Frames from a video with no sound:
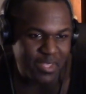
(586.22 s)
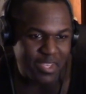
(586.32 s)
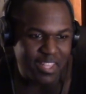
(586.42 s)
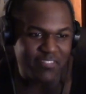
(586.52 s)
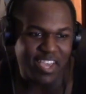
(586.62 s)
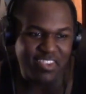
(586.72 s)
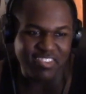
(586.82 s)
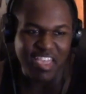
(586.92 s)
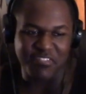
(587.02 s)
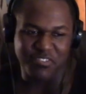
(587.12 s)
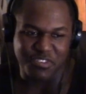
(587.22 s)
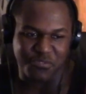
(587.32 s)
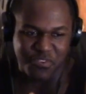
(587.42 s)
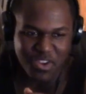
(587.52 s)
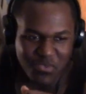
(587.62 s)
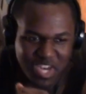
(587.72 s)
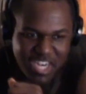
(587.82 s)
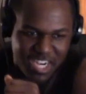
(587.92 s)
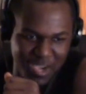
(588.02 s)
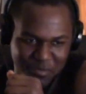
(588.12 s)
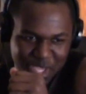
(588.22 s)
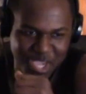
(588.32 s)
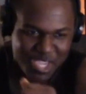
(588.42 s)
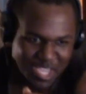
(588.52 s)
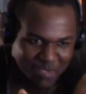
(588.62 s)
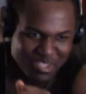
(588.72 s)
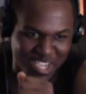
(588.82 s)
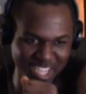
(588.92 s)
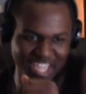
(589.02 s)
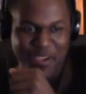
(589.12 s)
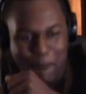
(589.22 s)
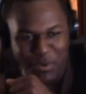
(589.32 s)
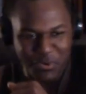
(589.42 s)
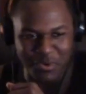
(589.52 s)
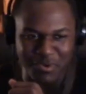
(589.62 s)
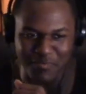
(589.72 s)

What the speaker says: Somebody's like, he's having just fun with it. He up there, and then boom.